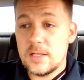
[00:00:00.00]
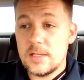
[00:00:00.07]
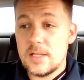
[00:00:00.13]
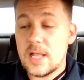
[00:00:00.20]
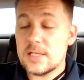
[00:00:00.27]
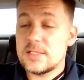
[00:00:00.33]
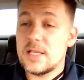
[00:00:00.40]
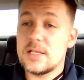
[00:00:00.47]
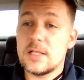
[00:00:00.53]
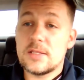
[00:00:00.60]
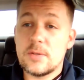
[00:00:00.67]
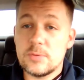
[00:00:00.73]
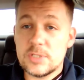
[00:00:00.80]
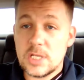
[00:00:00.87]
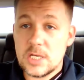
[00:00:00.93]
Not saying that
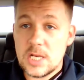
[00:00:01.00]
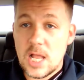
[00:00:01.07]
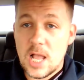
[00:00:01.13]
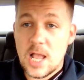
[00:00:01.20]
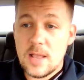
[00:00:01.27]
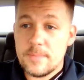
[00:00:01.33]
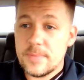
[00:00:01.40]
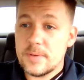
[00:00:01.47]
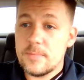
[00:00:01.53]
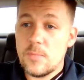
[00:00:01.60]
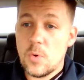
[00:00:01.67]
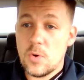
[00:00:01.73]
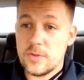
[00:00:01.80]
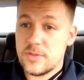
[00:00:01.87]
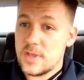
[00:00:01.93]
there was a lot, but
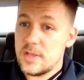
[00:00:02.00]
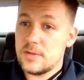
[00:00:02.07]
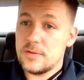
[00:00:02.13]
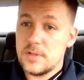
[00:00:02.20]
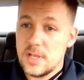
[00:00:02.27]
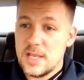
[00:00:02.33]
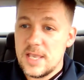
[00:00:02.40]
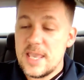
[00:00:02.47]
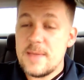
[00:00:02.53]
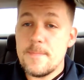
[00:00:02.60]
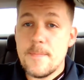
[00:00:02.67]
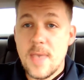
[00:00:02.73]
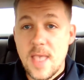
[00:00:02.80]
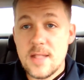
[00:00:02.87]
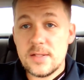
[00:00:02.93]
more than he
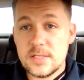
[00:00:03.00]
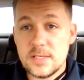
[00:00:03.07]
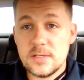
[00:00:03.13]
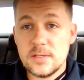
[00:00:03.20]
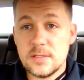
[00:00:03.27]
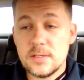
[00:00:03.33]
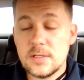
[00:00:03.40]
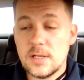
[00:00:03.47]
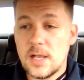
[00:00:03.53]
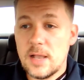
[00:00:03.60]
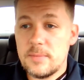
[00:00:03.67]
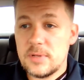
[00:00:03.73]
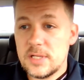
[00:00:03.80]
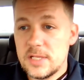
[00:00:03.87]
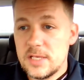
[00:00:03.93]
meant,
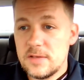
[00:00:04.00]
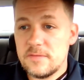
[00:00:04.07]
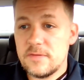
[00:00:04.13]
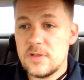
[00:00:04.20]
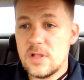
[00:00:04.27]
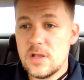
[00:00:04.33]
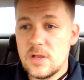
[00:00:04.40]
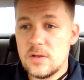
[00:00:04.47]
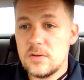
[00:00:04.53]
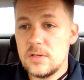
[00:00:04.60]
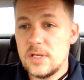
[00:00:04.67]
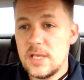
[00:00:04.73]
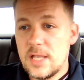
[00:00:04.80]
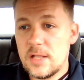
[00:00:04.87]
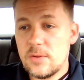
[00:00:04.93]
I believe. You know,
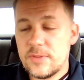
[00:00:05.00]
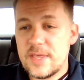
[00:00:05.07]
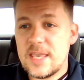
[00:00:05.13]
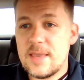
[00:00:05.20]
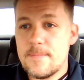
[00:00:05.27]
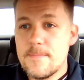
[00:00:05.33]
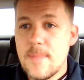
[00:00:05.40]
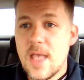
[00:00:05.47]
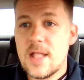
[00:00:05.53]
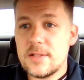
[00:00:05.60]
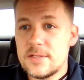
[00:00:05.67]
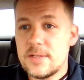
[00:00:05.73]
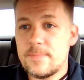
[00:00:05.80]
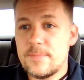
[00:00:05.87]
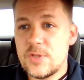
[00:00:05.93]
I don't think he
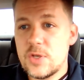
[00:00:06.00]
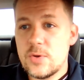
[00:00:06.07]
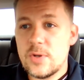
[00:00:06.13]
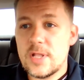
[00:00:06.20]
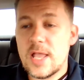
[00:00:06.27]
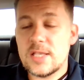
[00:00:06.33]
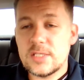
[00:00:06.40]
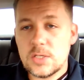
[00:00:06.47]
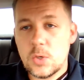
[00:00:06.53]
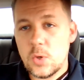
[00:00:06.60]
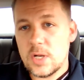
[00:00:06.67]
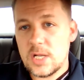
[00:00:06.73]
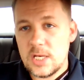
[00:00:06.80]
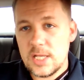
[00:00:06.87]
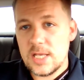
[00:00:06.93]
meant to do it as
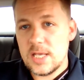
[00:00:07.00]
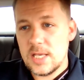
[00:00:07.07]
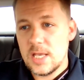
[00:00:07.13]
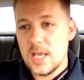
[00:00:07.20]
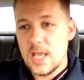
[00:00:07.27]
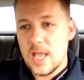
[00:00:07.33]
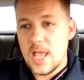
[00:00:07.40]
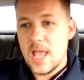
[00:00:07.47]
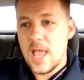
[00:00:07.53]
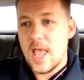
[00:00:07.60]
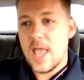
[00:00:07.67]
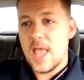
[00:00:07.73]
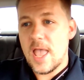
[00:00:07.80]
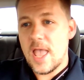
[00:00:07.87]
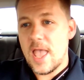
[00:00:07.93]
quickly
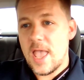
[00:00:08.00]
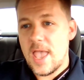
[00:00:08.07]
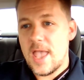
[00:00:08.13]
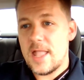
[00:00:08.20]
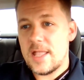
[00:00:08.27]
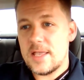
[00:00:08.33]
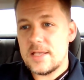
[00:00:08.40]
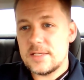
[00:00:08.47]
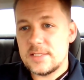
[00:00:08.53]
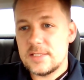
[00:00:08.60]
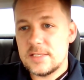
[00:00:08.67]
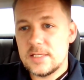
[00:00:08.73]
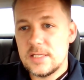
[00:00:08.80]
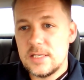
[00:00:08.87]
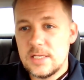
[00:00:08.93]
and
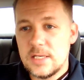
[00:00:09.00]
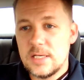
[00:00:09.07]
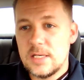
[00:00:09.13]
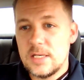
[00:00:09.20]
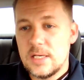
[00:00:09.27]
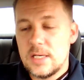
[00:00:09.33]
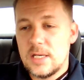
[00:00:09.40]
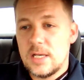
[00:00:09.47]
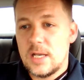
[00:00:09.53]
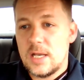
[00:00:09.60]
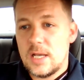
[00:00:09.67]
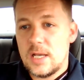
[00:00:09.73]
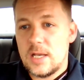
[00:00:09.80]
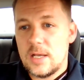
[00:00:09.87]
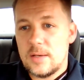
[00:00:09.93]
as
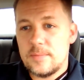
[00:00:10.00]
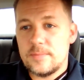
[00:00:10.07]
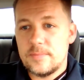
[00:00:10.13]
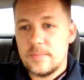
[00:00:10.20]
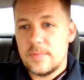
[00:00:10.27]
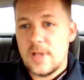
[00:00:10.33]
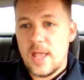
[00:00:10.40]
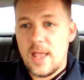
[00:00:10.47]
um,